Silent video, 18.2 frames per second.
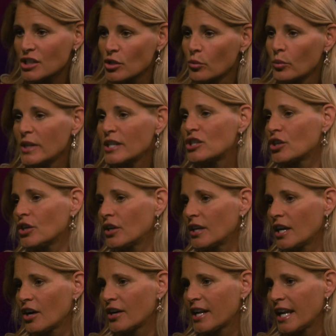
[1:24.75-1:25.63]
So we
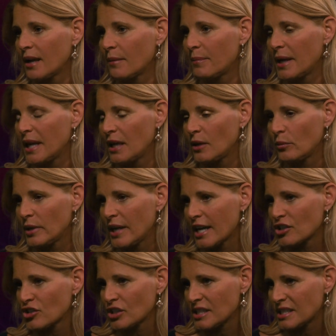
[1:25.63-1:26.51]
turned our campaign,
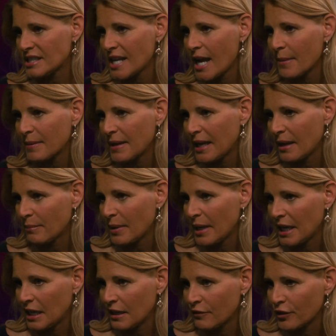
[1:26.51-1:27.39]
we actually stopped
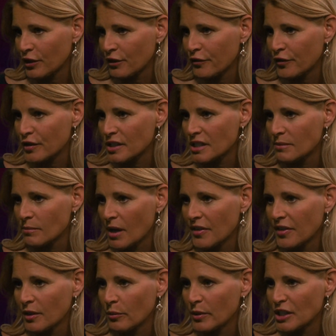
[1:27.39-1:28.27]
campaigning for the first
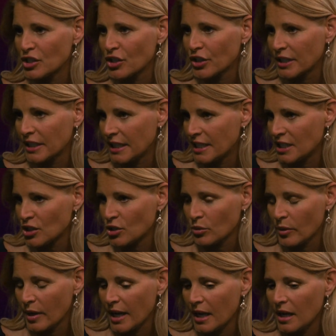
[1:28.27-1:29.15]
month and we turned it
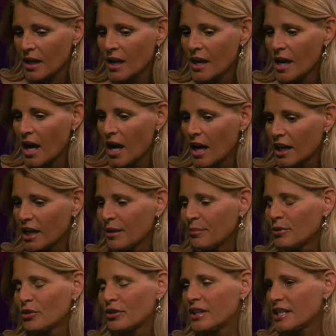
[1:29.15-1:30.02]
into a
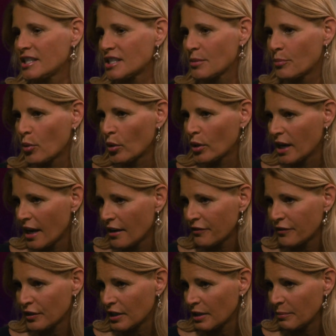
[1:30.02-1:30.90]
community support
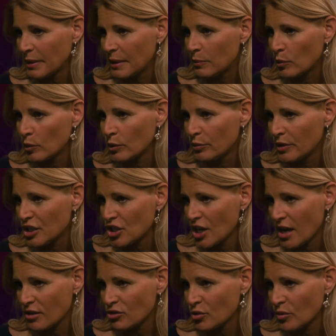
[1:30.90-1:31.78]
effort. And people would
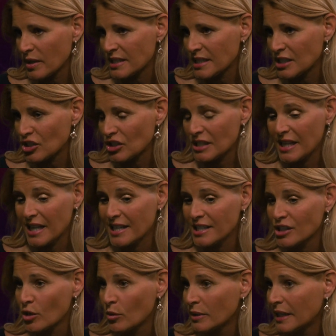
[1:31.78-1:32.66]
reach out to us and just let
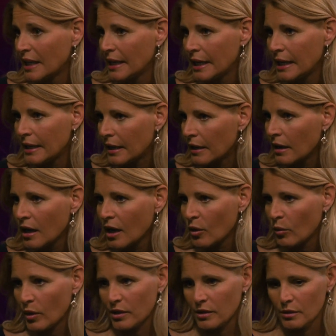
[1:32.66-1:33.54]
us know what they needed,
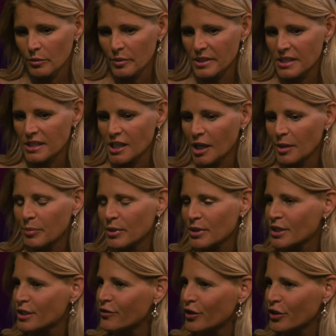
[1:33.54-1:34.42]
whether it was
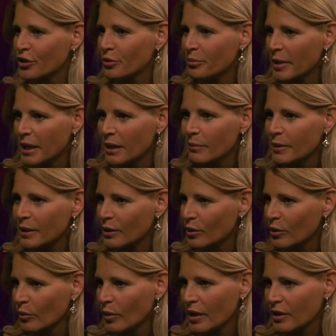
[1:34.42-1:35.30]
diapers for their
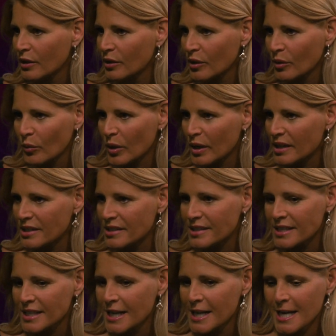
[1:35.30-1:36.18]
baby or whether it
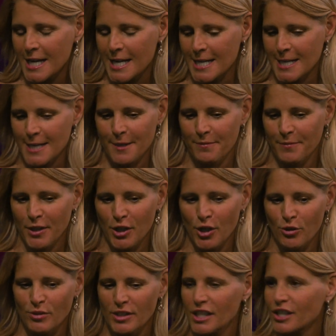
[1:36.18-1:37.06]
was, um, you
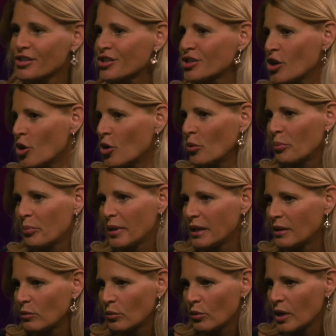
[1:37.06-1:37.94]
know, dish soap.
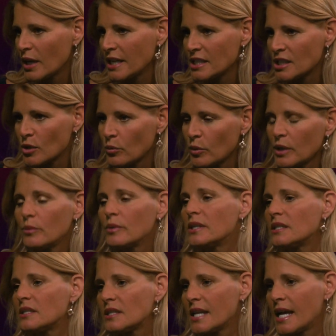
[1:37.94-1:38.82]
And, and so we
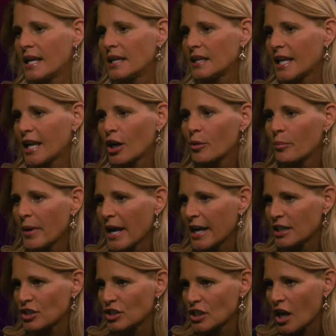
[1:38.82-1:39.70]
would send care
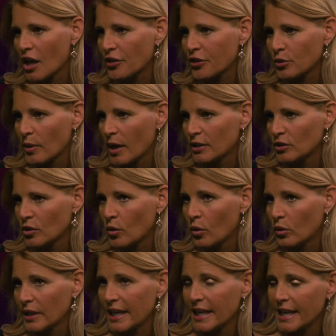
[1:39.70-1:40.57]
packages all throughout the
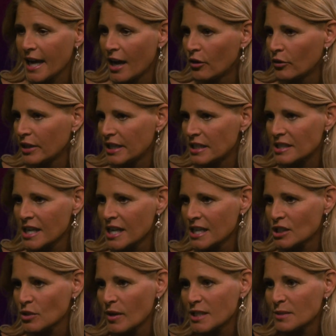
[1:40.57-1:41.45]
whole eight counties.
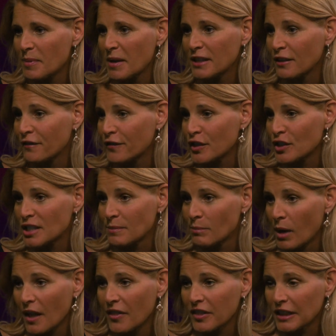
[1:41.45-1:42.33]
So I spent the first
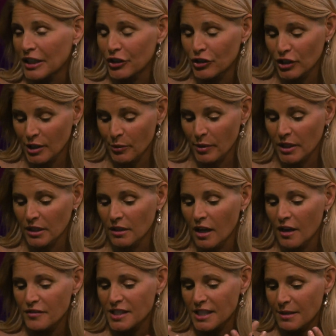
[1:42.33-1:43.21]
month literally with
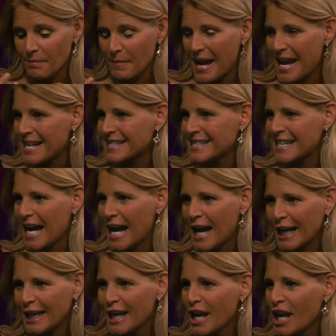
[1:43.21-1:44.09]
gloves and mask
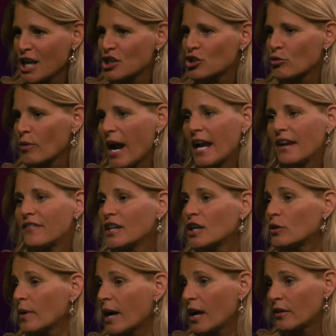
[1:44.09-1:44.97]
on,
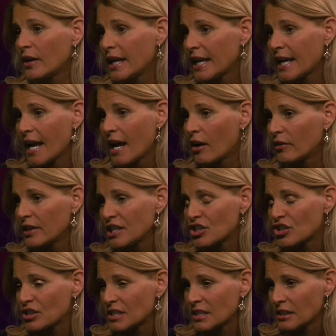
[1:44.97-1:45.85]
driving around eight
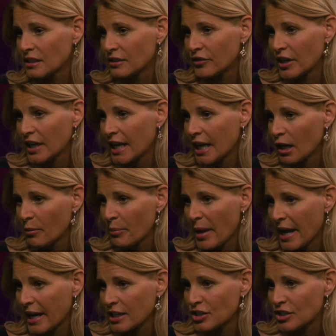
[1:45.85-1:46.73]
counties, just delivering care
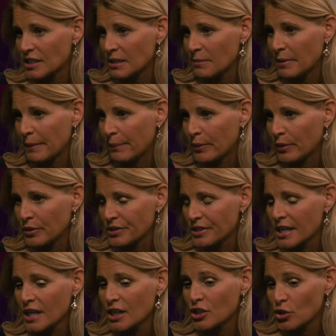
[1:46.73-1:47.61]
packages to
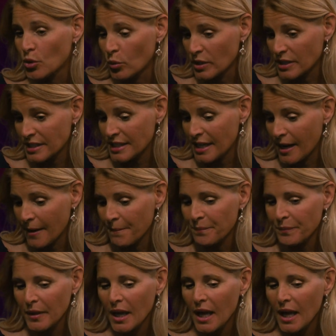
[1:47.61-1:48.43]
people's doorstep.